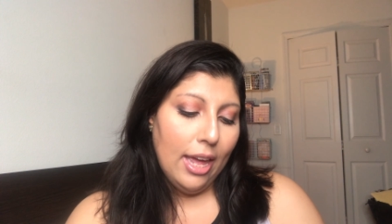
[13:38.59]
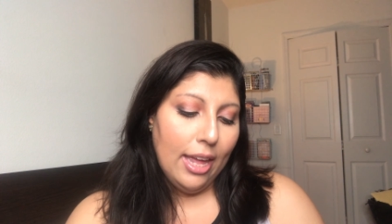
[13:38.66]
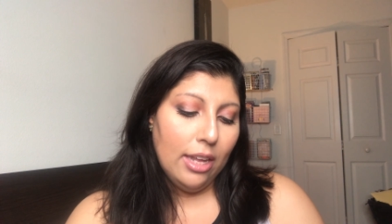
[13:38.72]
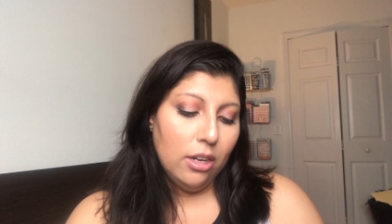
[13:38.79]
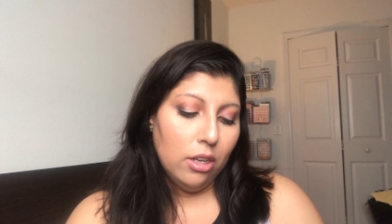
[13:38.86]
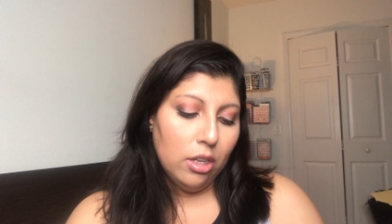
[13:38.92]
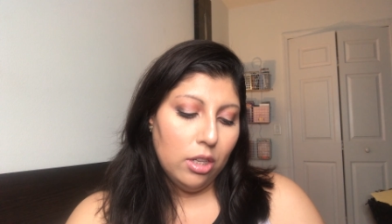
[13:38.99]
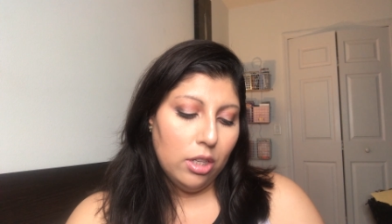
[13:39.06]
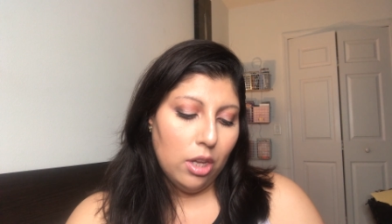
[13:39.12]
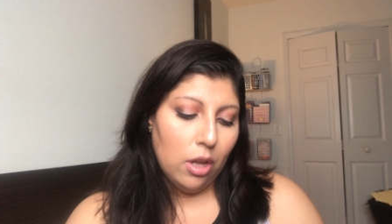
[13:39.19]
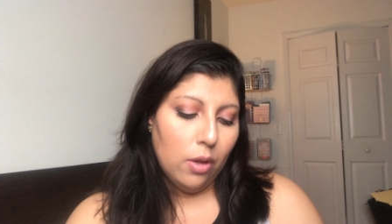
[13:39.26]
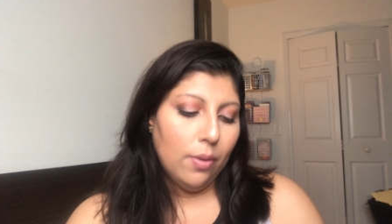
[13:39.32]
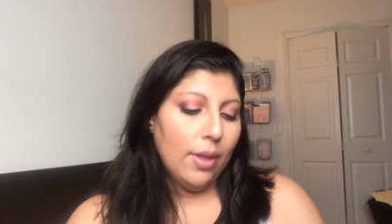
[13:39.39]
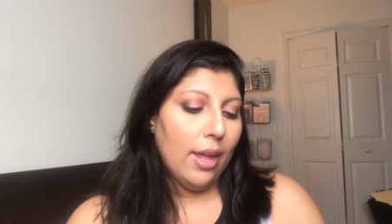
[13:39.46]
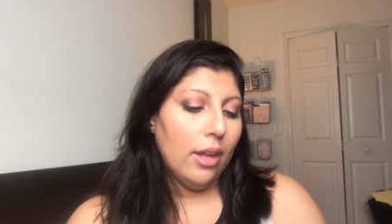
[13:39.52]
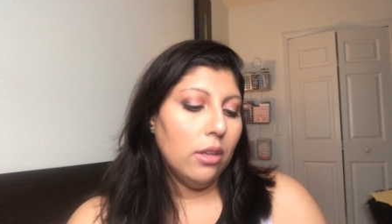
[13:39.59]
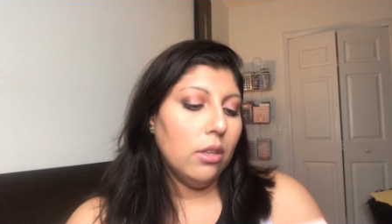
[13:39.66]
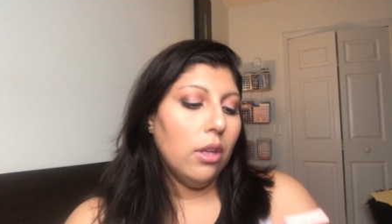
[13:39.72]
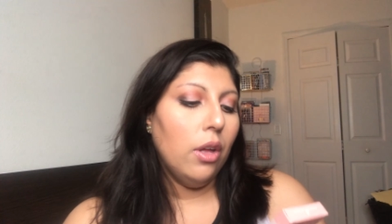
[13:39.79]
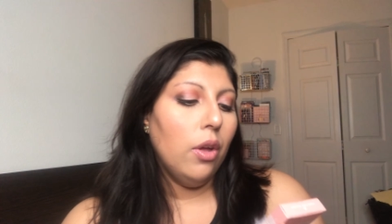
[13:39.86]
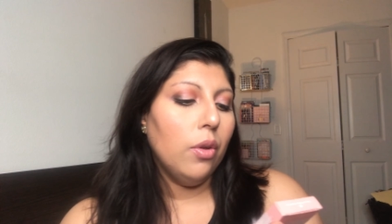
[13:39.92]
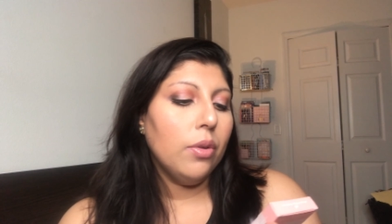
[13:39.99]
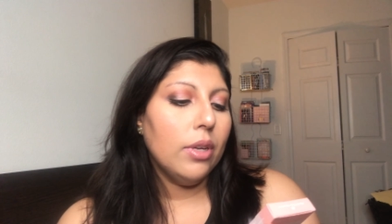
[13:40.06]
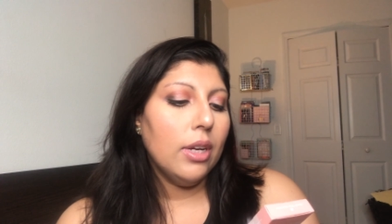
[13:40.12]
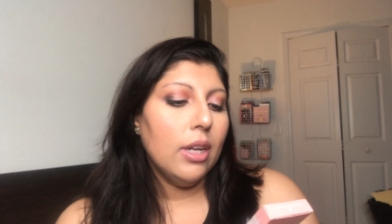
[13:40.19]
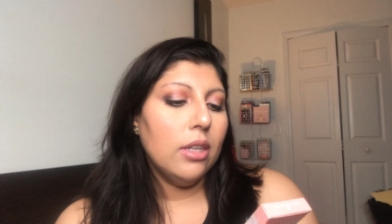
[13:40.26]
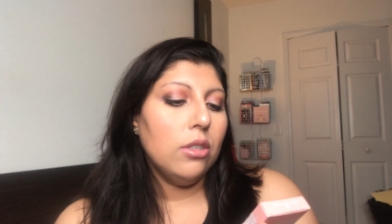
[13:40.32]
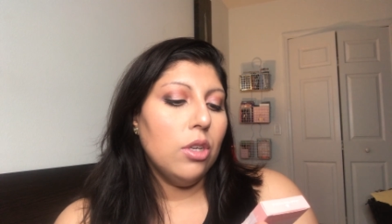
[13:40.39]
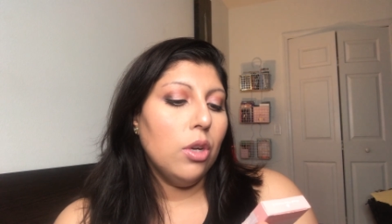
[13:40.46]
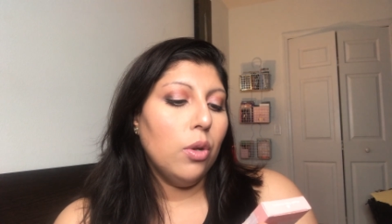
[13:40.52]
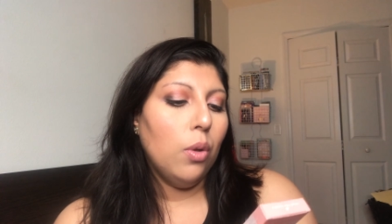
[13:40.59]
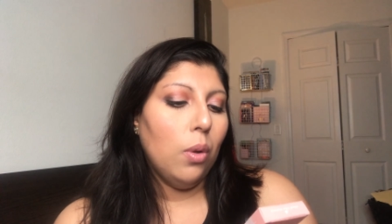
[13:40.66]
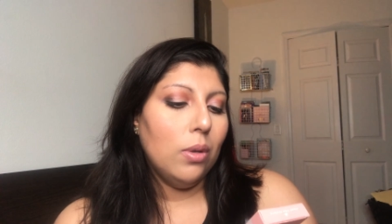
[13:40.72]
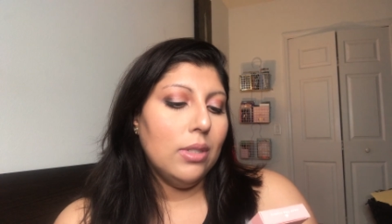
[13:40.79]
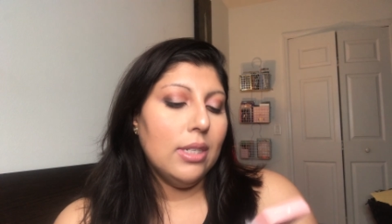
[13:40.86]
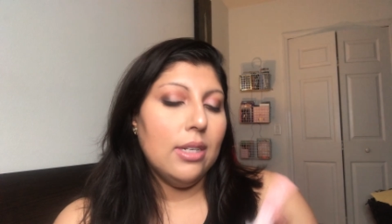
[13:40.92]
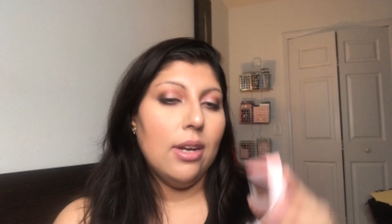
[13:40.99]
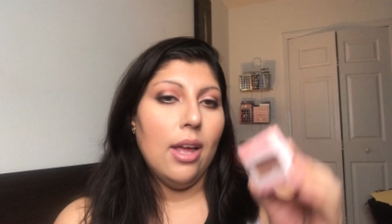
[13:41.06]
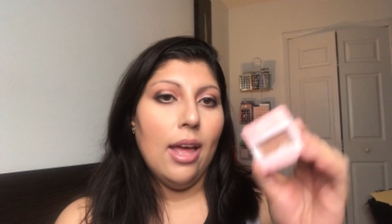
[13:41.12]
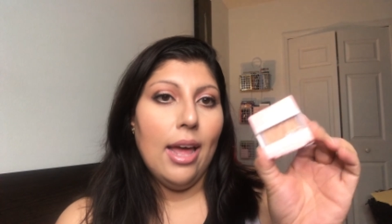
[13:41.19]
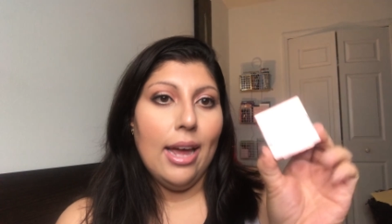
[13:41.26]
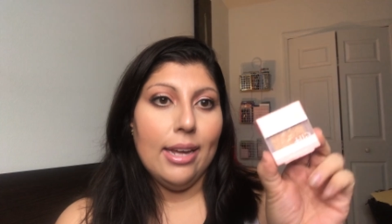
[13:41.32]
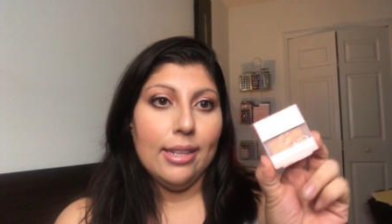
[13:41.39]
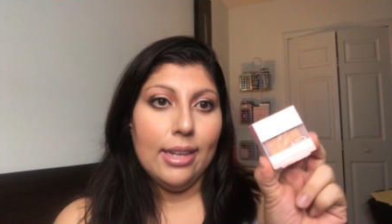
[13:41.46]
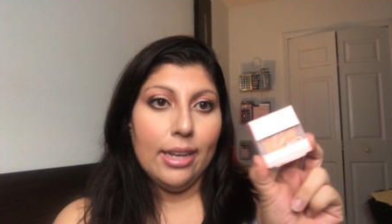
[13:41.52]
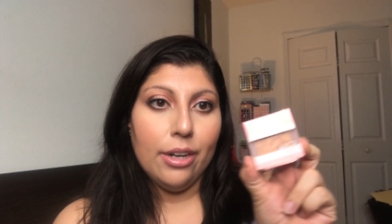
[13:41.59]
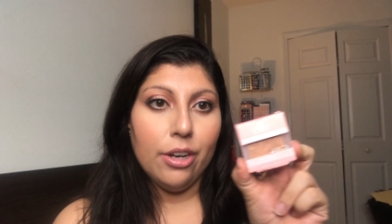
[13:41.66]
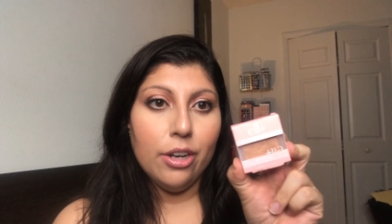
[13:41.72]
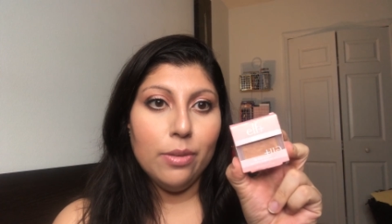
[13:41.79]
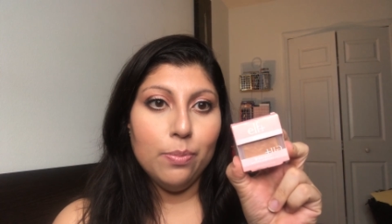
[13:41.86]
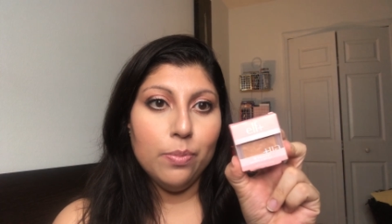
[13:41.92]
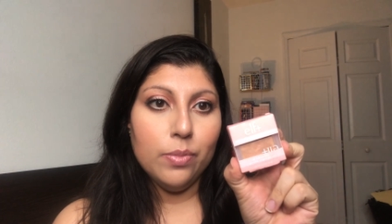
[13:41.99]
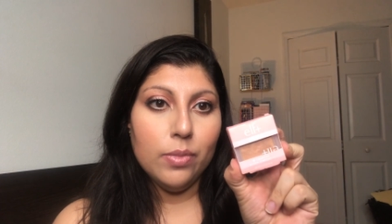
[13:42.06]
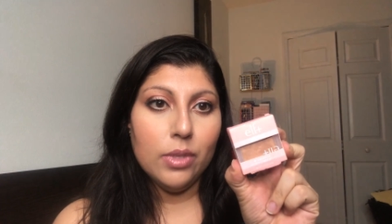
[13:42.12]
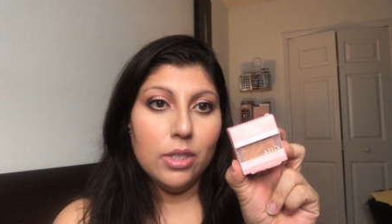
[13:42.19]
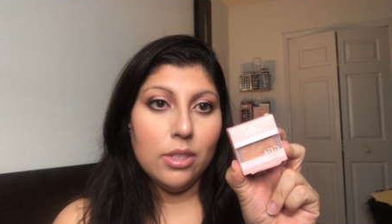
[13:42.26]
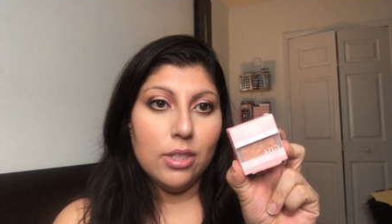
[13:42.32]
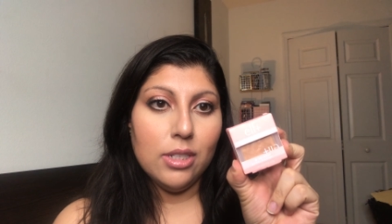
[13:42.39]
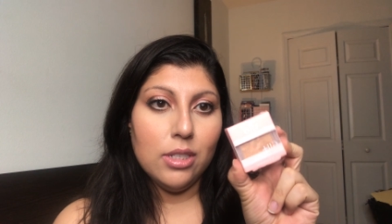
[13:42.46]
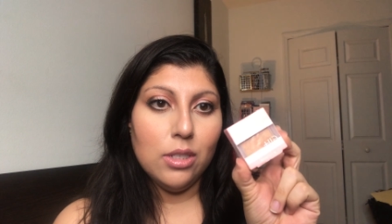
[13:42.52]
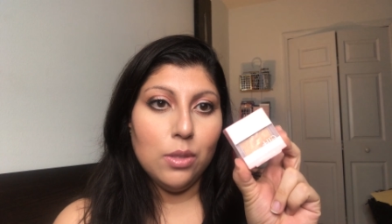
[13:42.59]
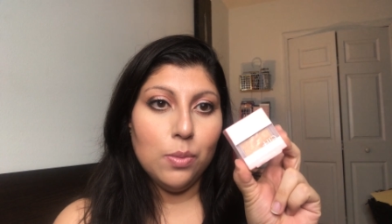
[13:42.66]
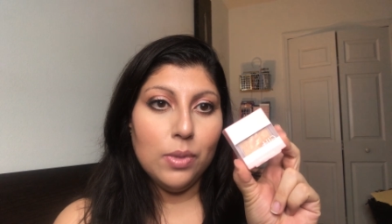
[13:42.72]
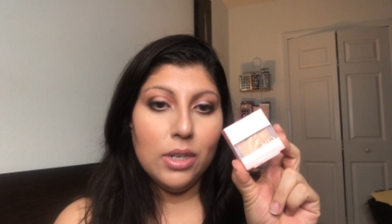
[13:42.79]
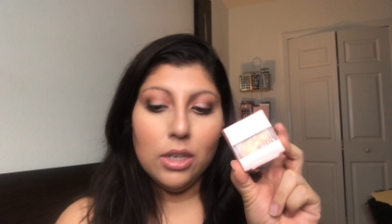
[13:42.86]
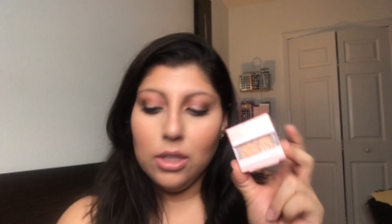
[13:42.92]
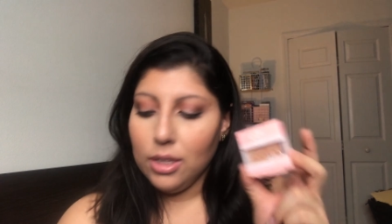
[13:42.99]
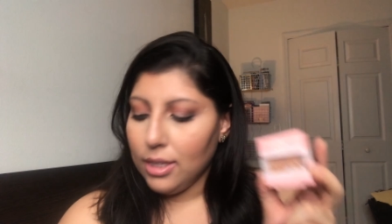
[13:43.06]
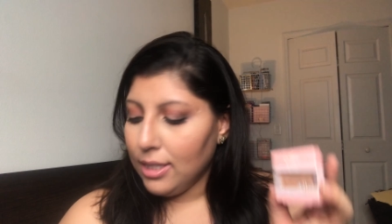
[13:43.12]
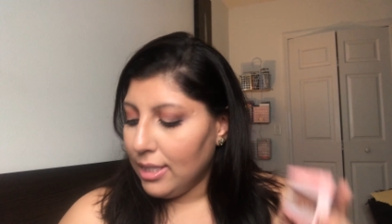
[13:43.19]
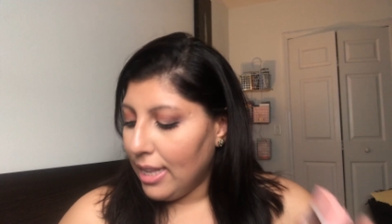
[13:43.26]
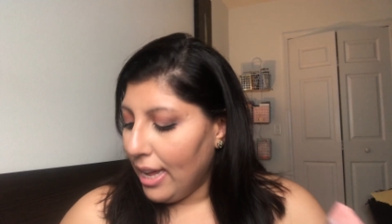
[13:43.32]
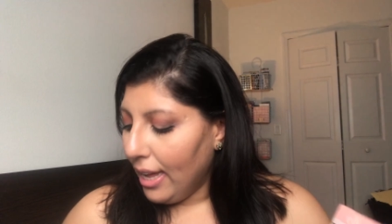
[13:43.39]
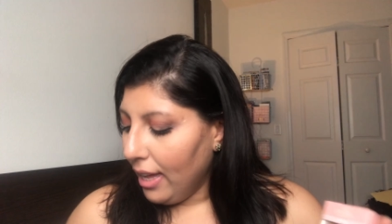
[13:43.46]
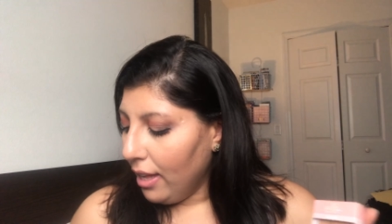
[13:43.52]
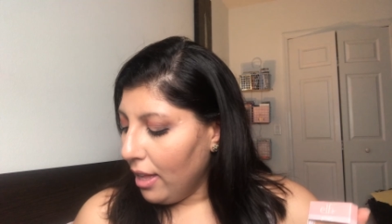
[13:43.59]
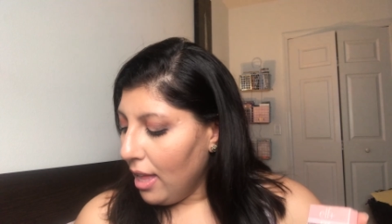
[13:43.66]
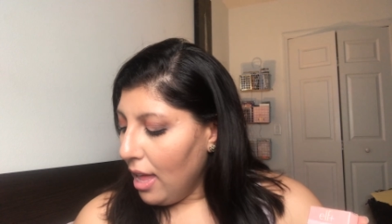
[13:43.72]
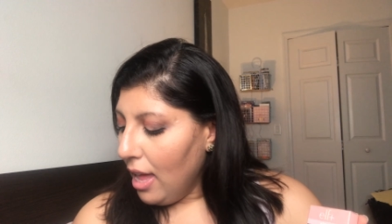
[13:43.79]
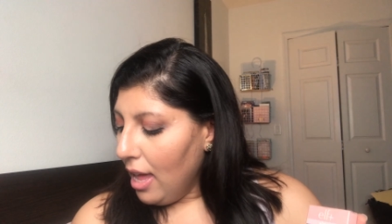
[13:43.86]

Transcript: and Glow and Coconut Golden Highlighter. So this is what it looks like,